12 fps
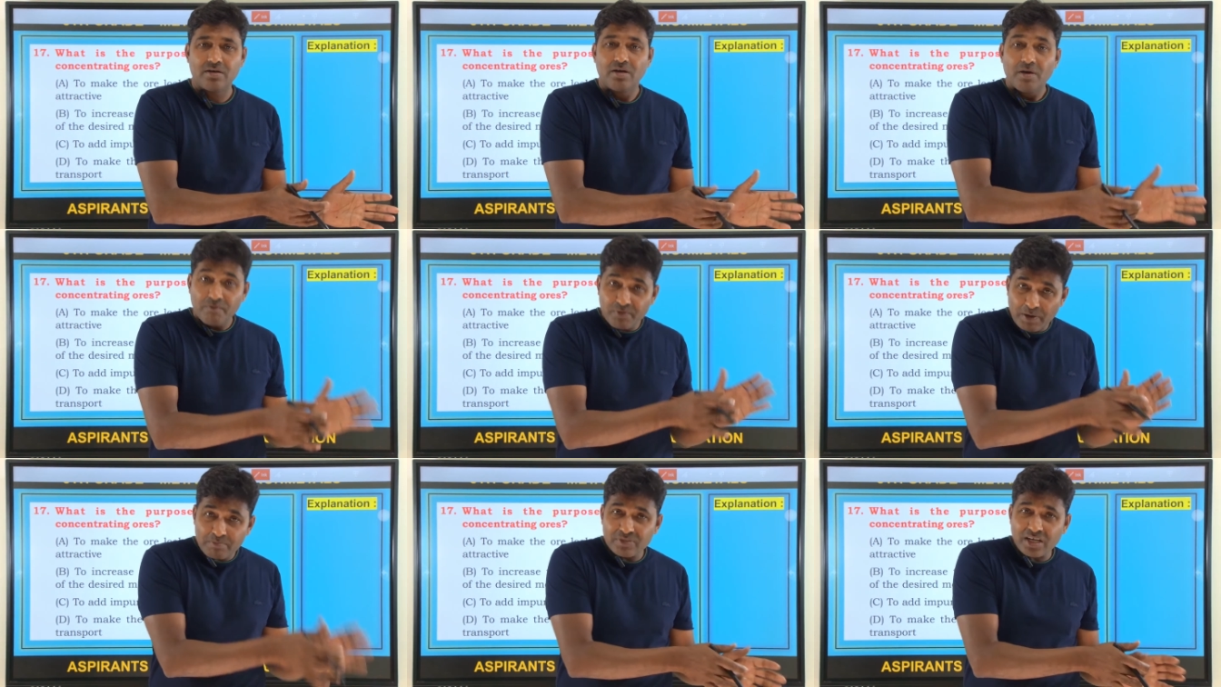
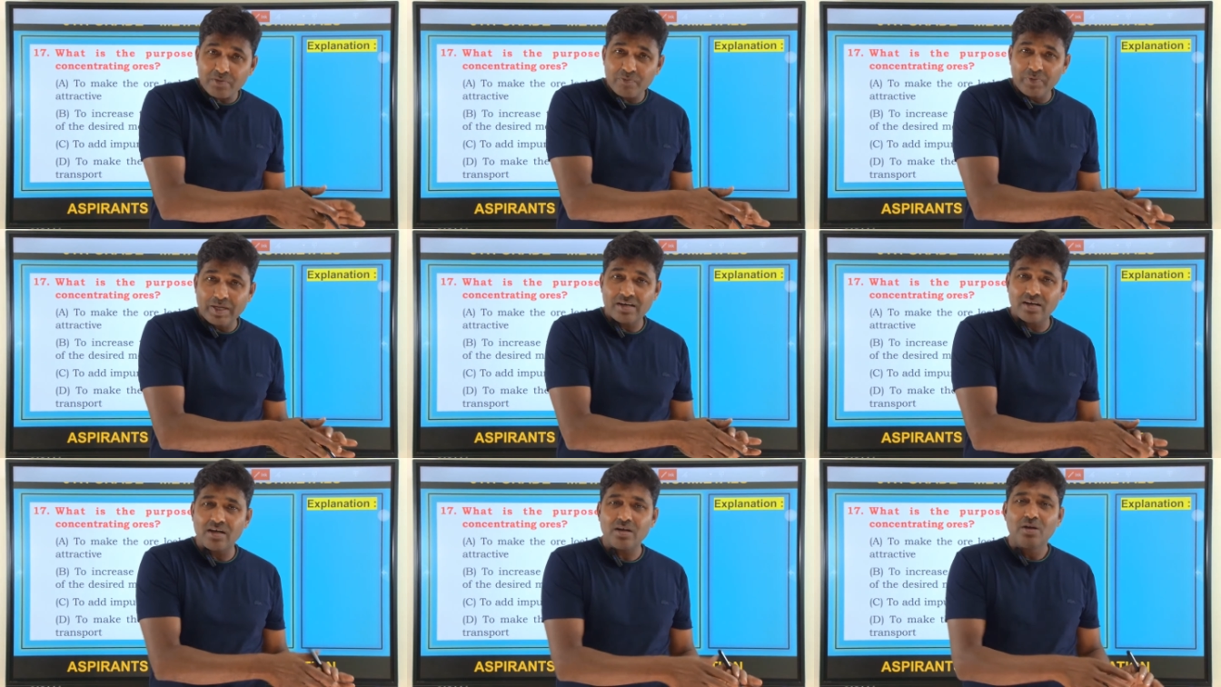From that
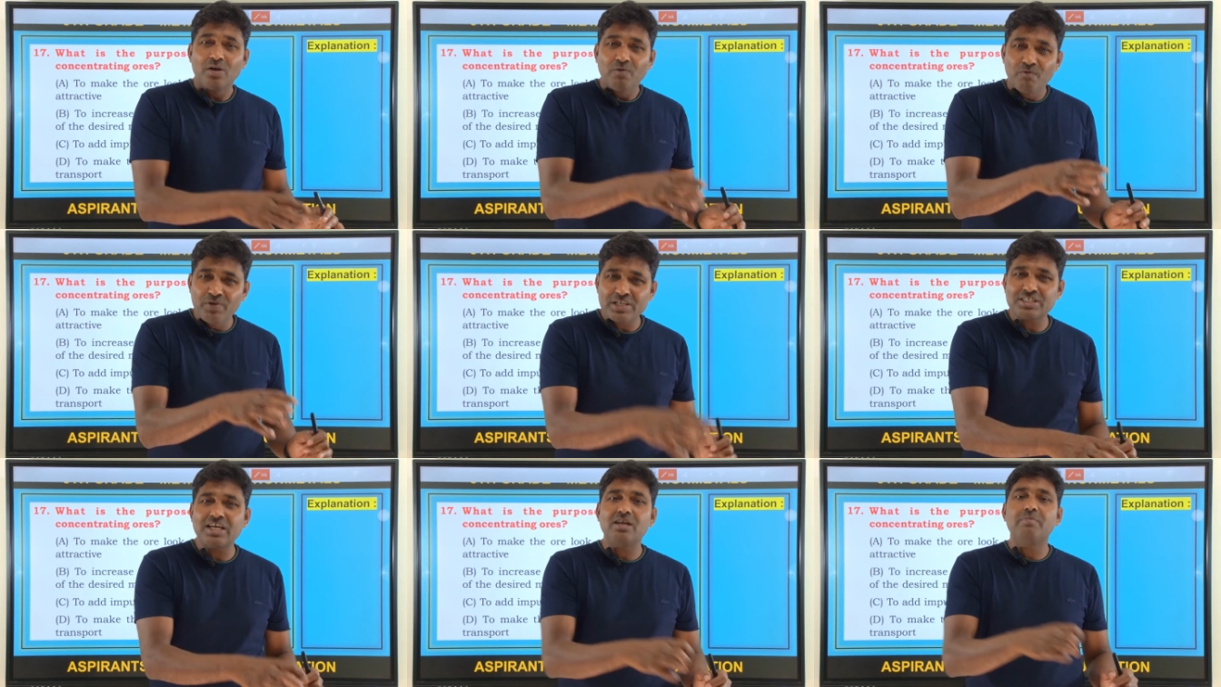mineral,
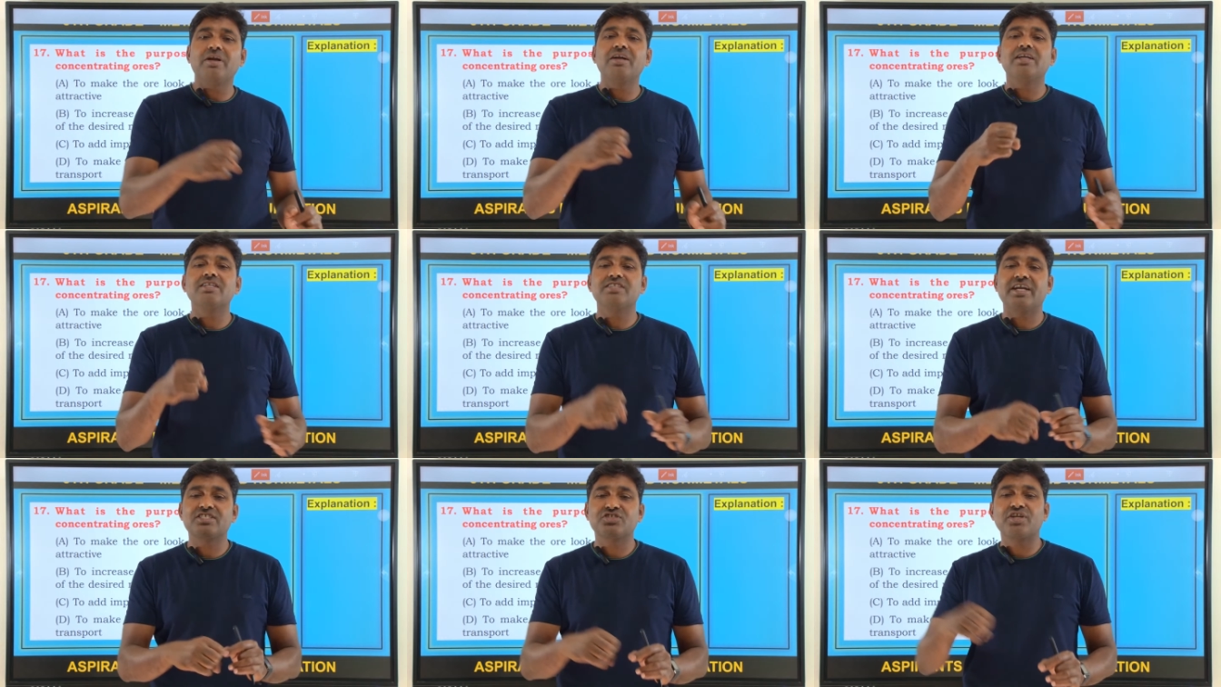which element is
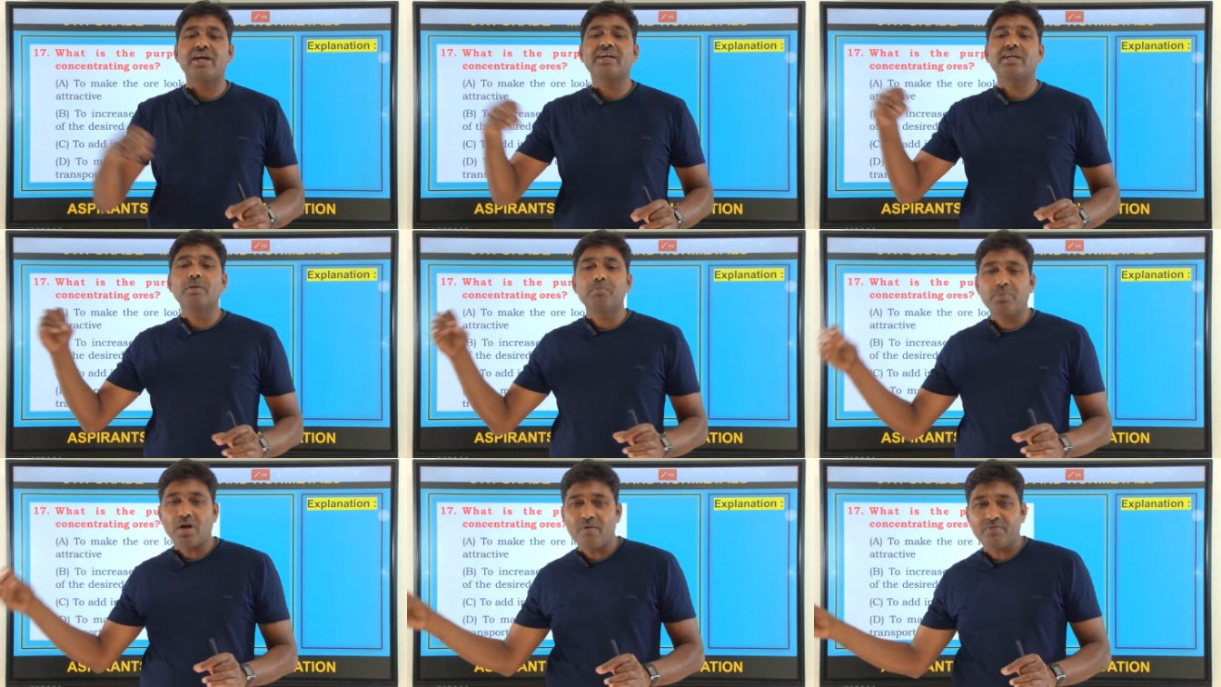
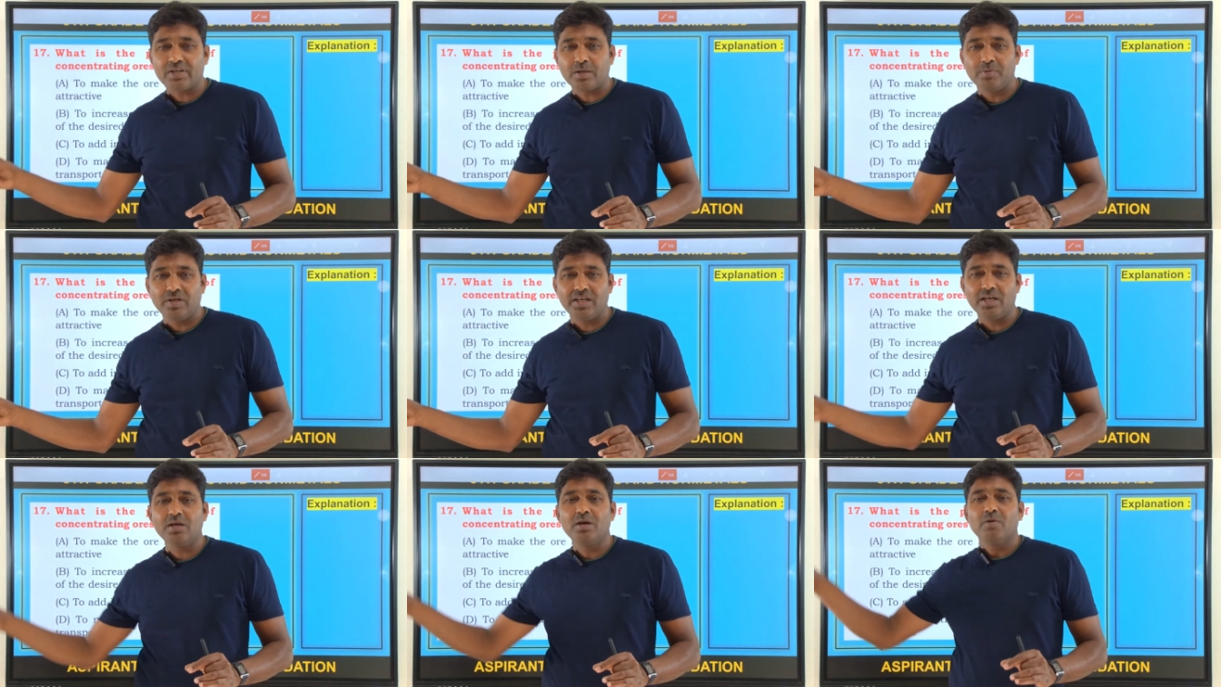extracting
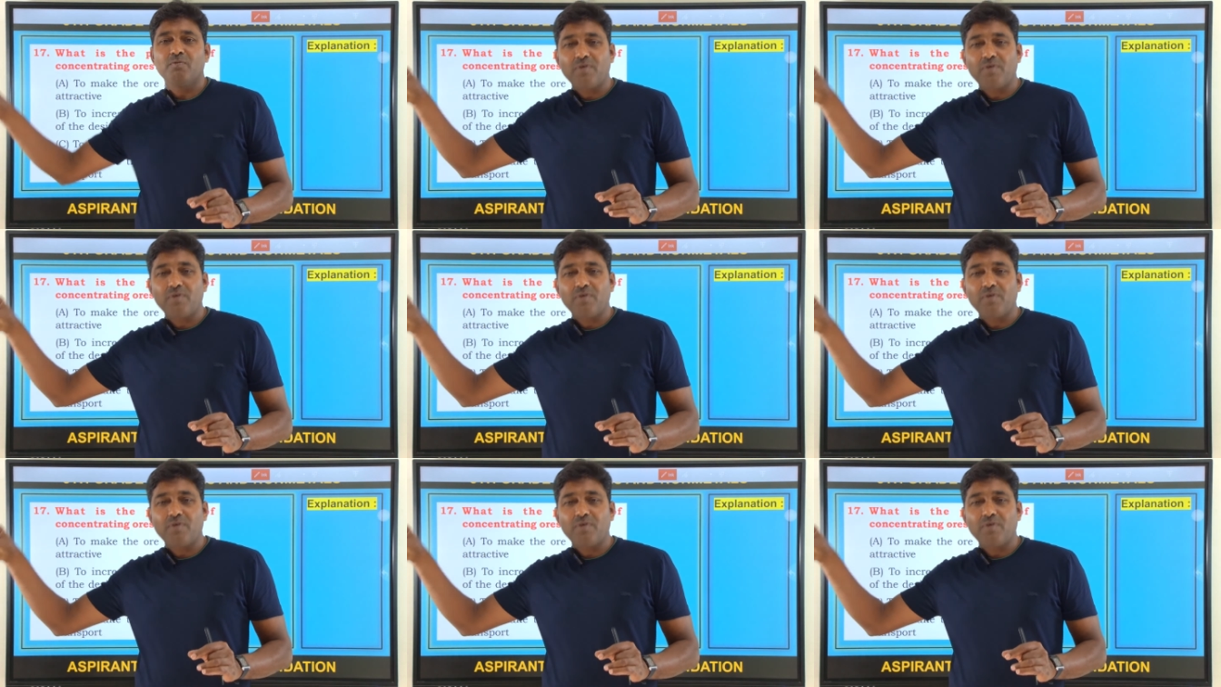profitably,